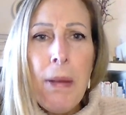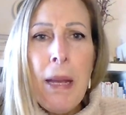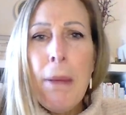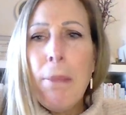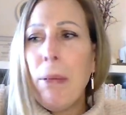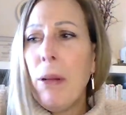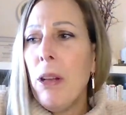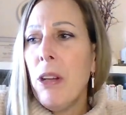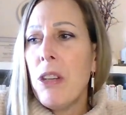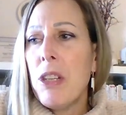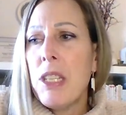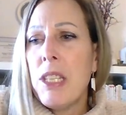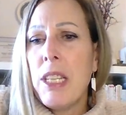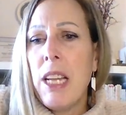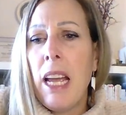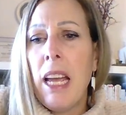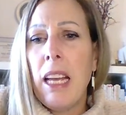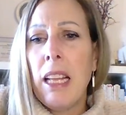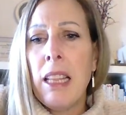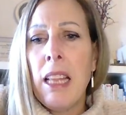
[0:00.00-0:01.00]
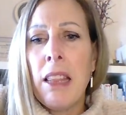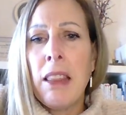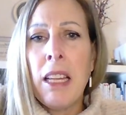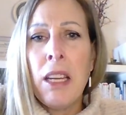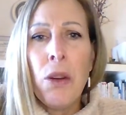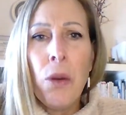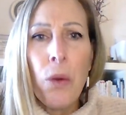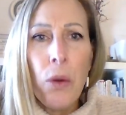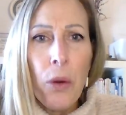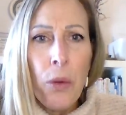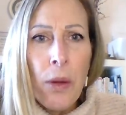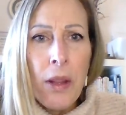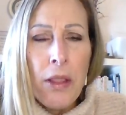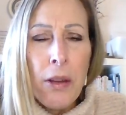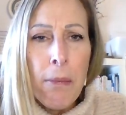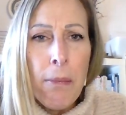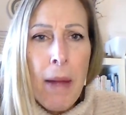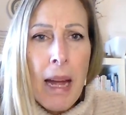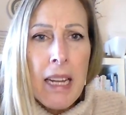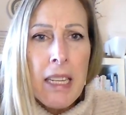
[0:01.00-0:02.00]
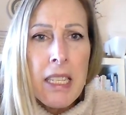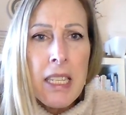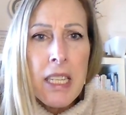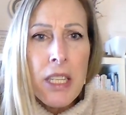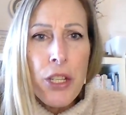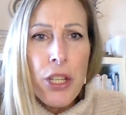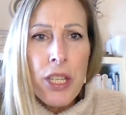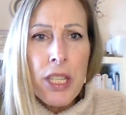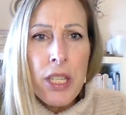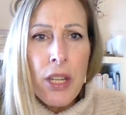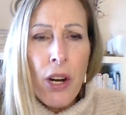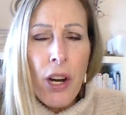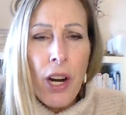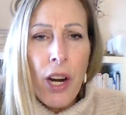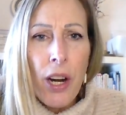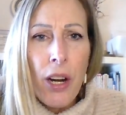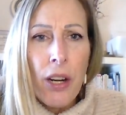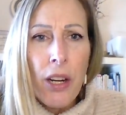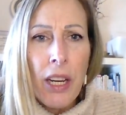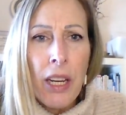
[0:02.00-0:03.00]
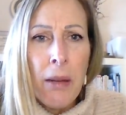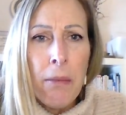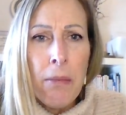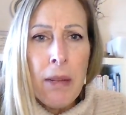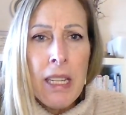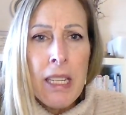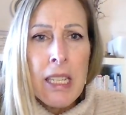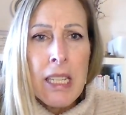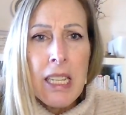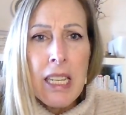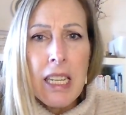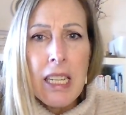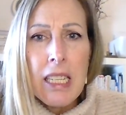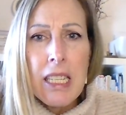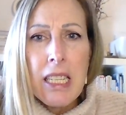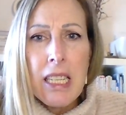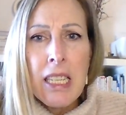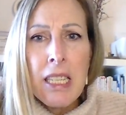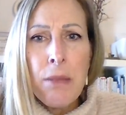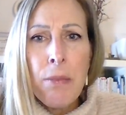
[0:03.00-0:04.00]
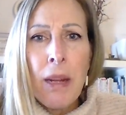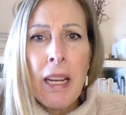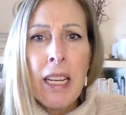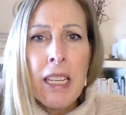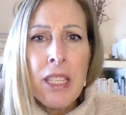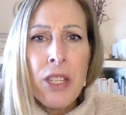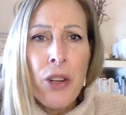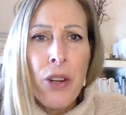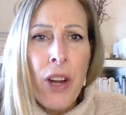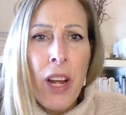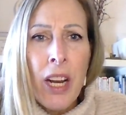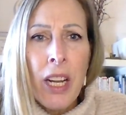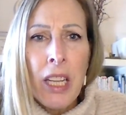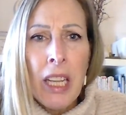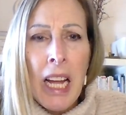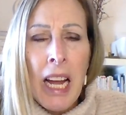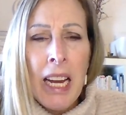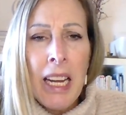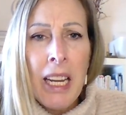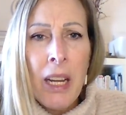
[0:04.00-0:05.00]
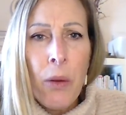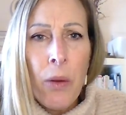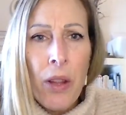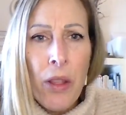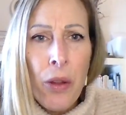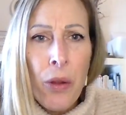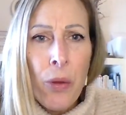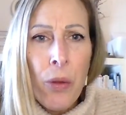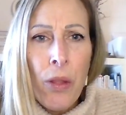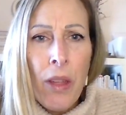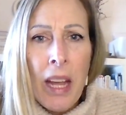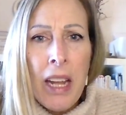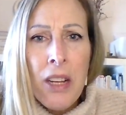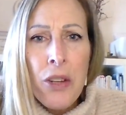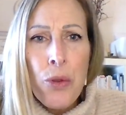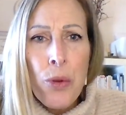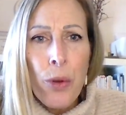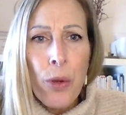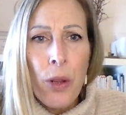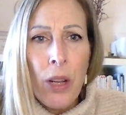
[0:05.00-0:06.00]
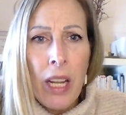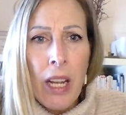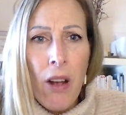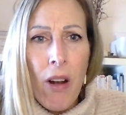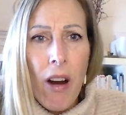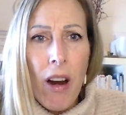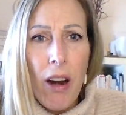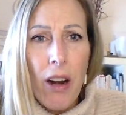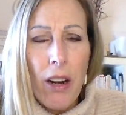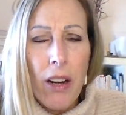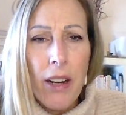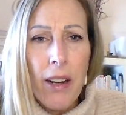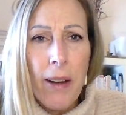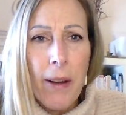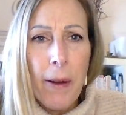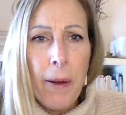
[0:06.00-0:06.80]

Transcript: people are saying that they don't know what their messages are in business, it's because they're not aligning with who they truly are.